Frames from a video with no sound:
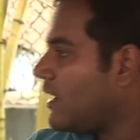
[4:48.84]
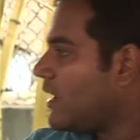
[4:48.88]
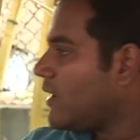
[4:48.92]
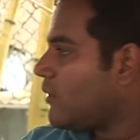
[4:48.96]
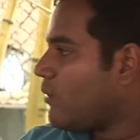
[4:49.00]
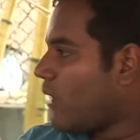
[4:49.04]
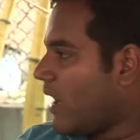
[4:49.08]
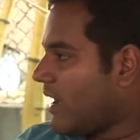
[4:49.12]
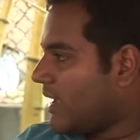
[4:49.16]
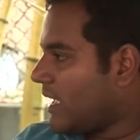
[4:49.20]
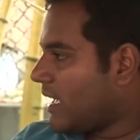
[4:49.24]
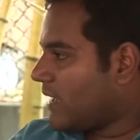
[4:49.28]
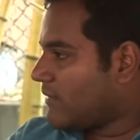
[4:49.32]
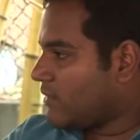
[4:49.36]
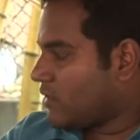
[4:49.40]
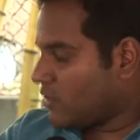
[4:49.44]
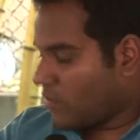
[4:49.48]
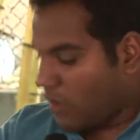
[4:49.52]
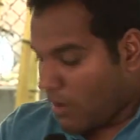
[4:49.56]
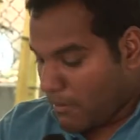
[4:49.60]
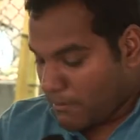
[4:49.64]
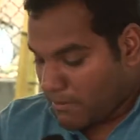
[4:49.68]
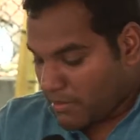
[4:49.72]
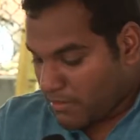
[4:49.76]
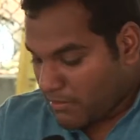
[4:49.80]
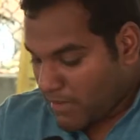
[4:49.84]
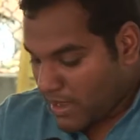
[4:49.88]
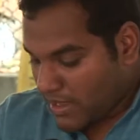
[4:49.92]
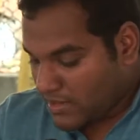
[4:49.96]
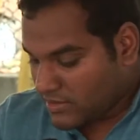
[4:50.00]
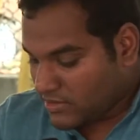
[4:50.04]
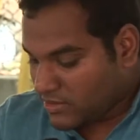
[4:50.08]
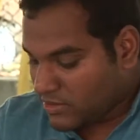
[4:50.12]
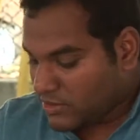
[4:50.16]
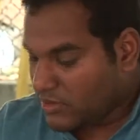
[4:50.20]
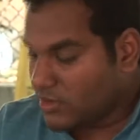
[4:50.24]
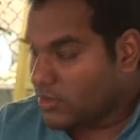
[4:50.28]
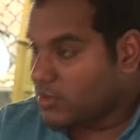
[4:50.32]
Why have you
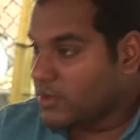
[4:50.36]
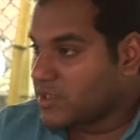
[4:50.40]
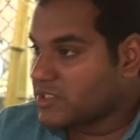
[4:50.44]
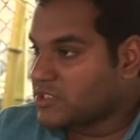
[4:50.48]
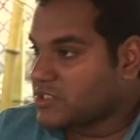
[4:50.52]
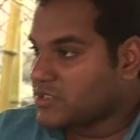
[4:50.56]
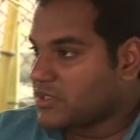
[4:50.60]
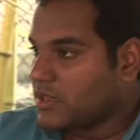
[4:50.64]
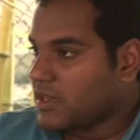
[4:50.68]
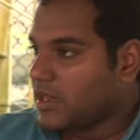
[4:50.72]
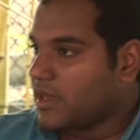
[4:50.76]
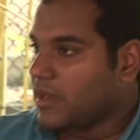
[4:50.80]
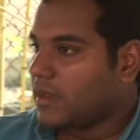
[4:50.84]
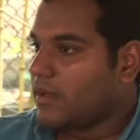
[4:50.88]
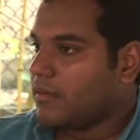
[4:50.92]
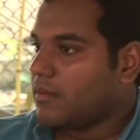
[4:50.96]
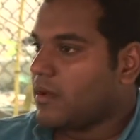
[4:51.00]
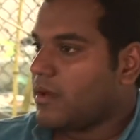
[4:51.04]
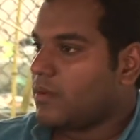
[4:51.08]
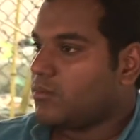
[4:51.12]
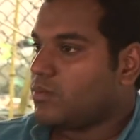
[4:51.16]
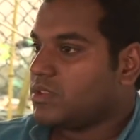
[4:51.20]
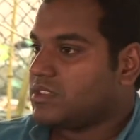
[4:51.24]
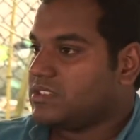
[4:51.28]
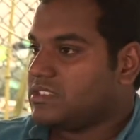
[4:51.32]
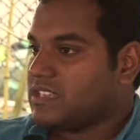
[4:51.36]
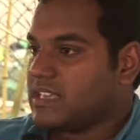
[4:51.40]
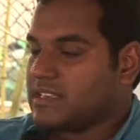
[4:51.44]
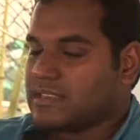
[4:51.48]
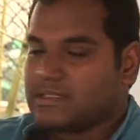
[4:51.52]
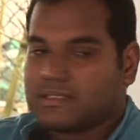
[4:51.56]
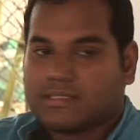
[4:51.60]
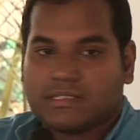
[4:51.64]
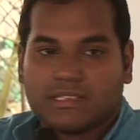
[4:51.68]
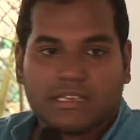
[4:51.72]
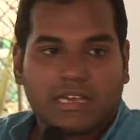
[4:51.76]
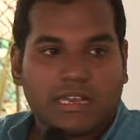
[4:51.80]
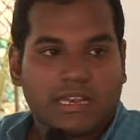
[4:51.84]
compromised on the question with
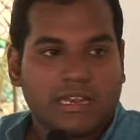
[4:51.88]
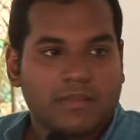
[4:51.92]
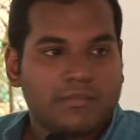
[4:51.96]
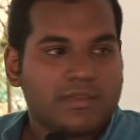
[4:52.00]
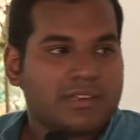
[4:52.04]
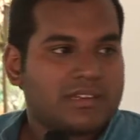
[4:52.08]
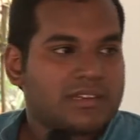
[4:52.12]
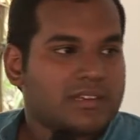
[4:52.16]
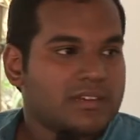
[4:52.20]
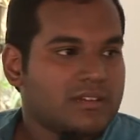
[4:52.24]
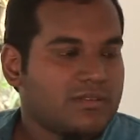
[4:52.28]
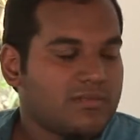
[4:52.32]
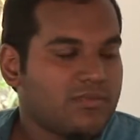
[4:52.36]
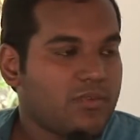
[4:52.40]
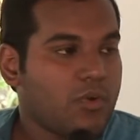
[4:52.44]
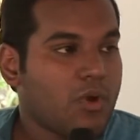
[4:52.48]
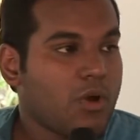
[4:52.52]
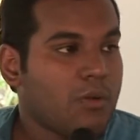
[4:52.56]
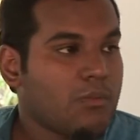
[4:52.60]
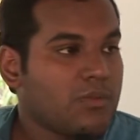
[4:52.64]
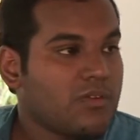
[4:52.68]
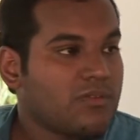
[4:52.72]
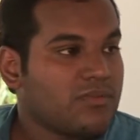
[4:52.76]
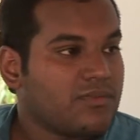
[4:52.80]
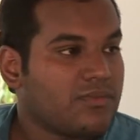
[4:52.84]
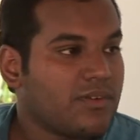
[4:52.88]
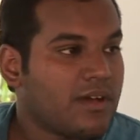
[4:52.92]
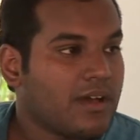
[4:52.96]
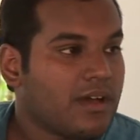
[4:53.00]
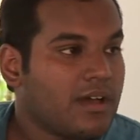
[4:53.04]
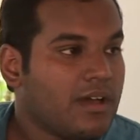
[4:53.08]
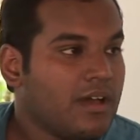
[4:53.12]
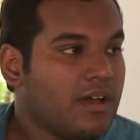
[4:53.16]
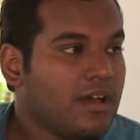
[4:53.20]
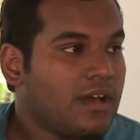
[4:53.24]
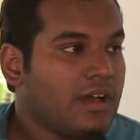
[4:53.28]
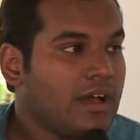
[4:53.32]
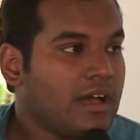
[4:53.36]
just a limited form of
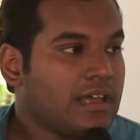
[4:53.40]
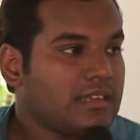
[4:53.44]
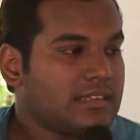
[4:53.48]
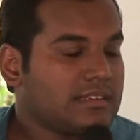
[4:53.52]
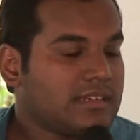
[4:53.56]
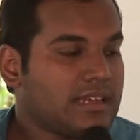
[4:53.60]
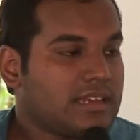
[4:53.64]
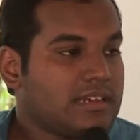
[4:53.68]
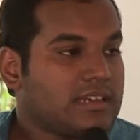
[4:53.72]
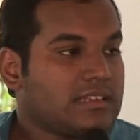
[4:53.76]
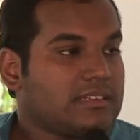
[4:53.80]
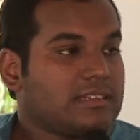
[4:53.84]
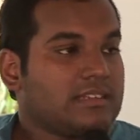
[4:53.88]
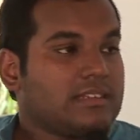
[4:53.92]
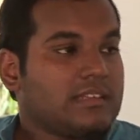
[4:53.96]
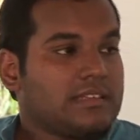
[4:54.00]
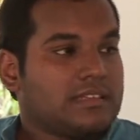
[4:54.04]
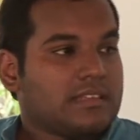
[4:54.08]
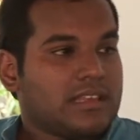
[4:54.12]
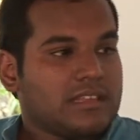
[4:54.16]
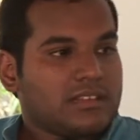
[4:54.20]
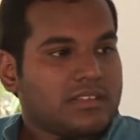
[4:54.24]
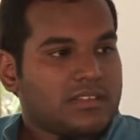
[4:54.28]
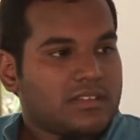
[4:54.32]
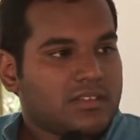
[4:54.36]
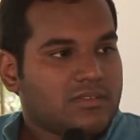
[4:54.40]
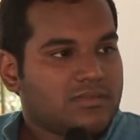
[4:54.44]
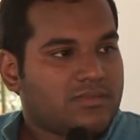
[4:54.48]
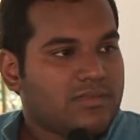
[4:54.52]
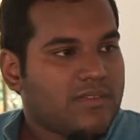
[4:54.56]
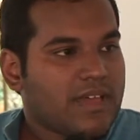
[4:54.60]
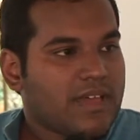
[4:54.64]
status in the sense of